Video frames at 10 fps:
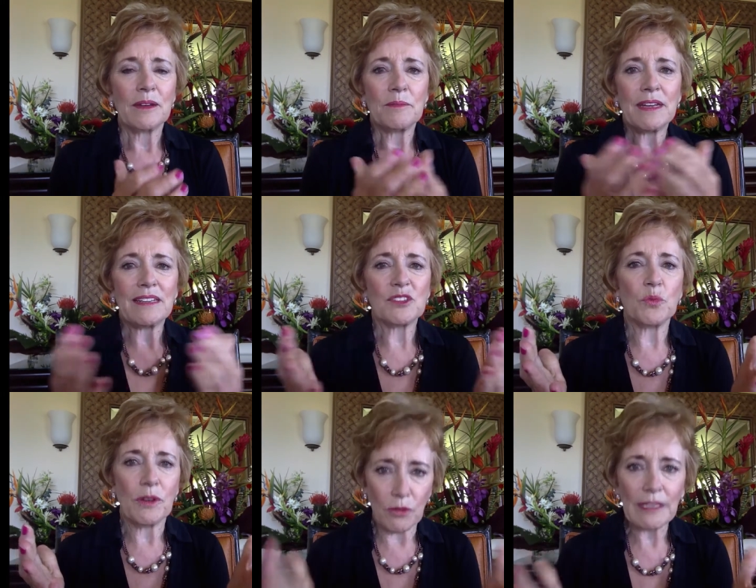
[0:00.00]
because
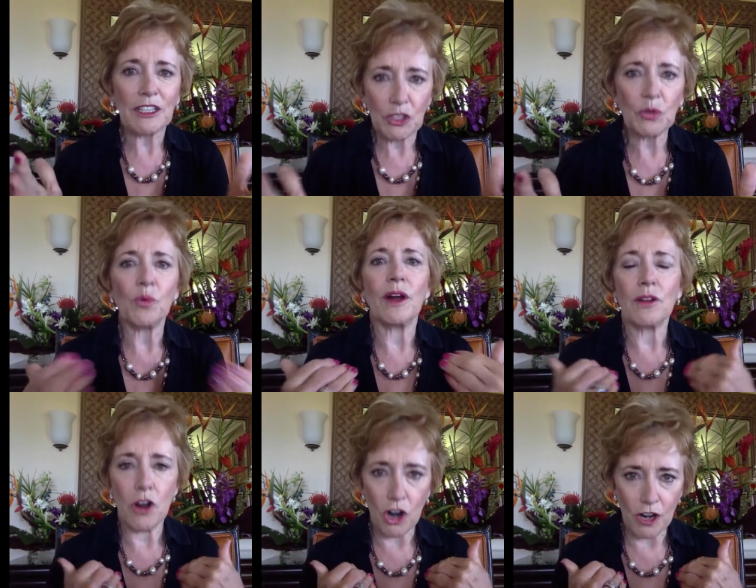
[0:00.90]
we really do want
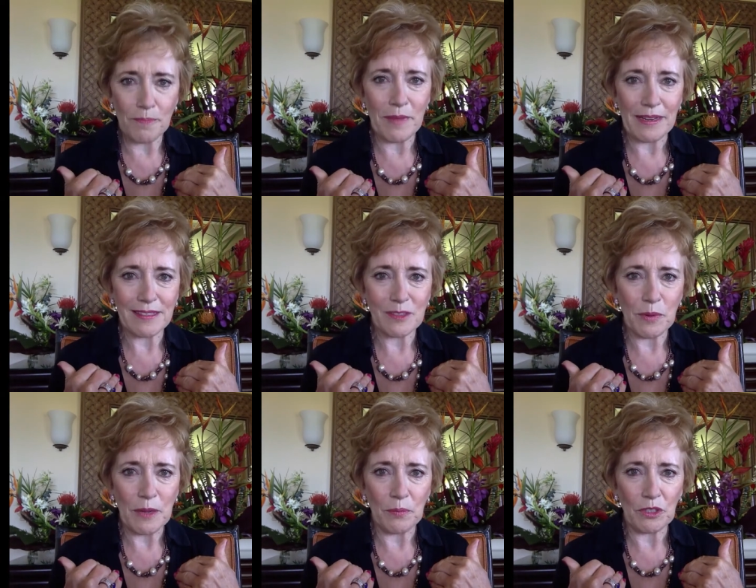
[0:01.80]
heart-based
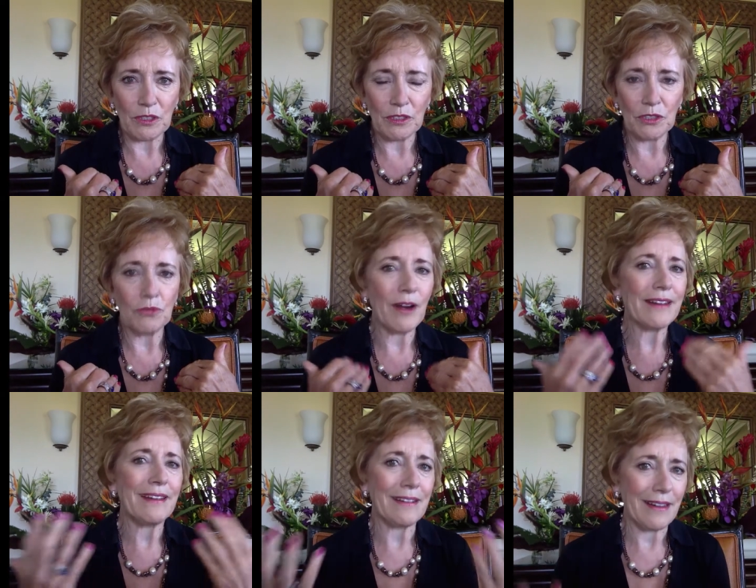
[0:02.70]
people who
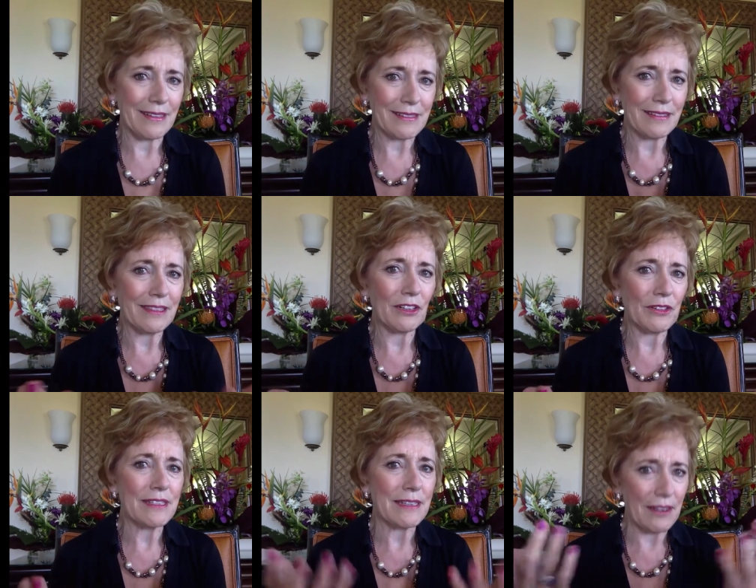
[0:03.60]
recognize that there
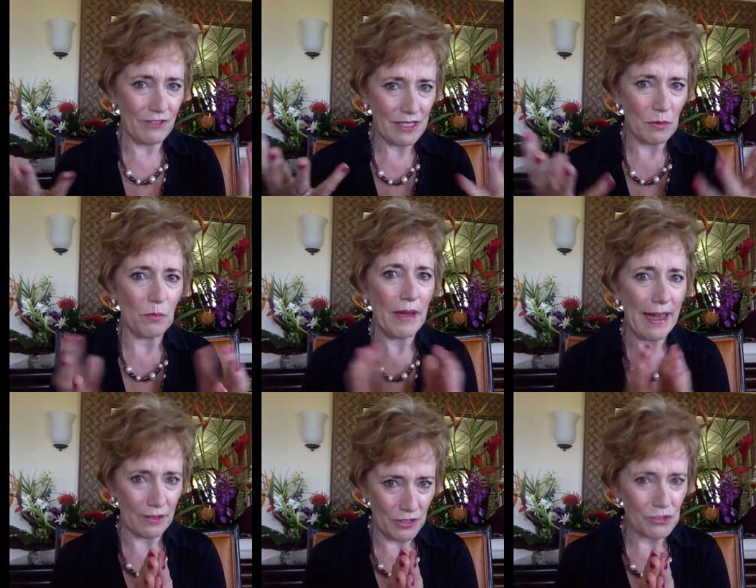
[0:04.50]
is an invisible
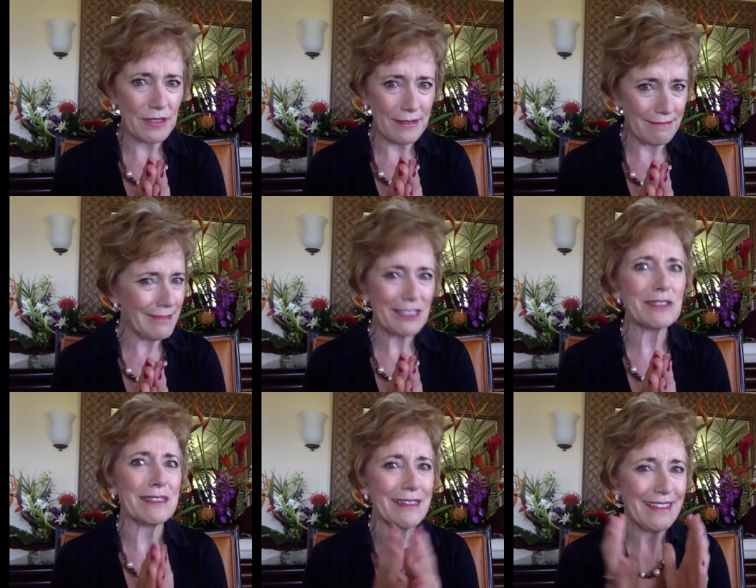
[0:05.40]
pattern. There's a
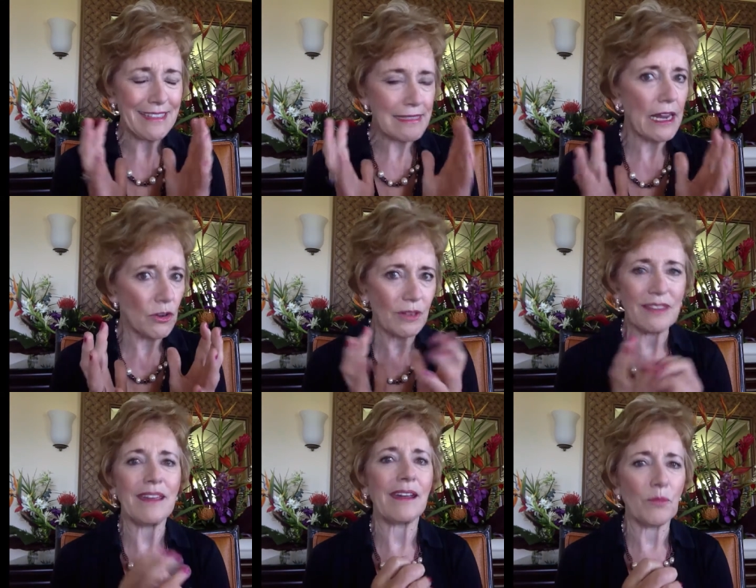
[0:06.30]
this sacred
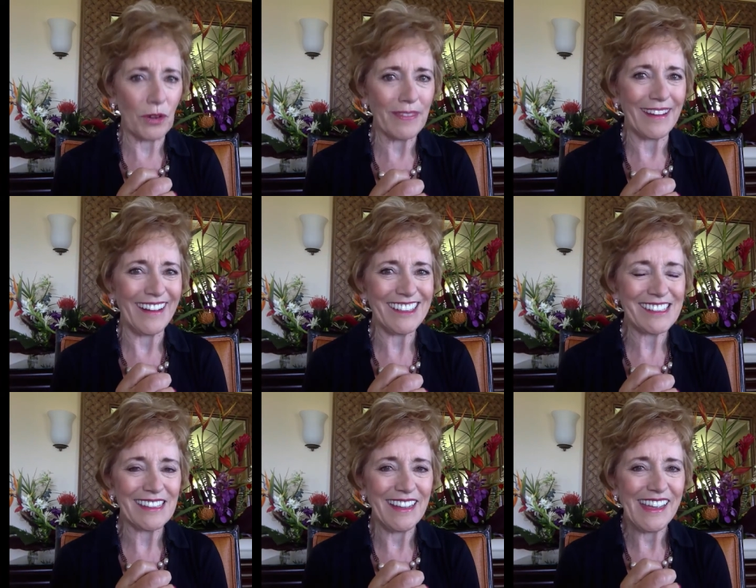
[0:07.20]
thing breathing
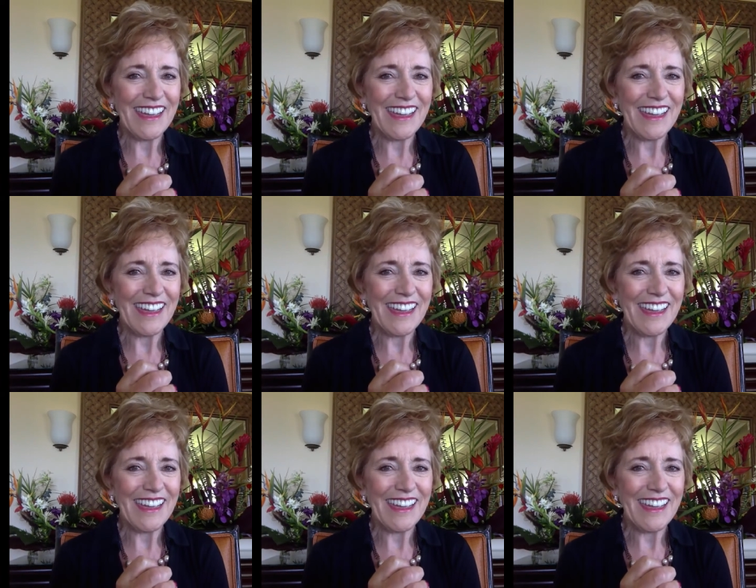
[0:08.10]
us.